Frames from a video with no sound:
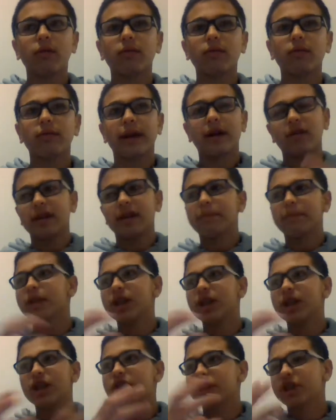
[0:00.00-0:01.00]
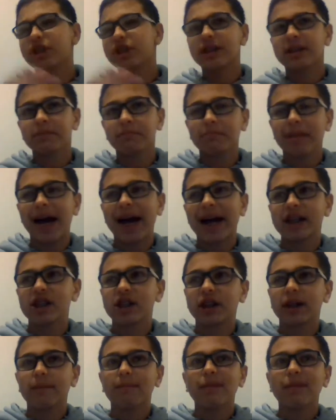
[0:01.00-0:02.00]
that are like magicians, magic.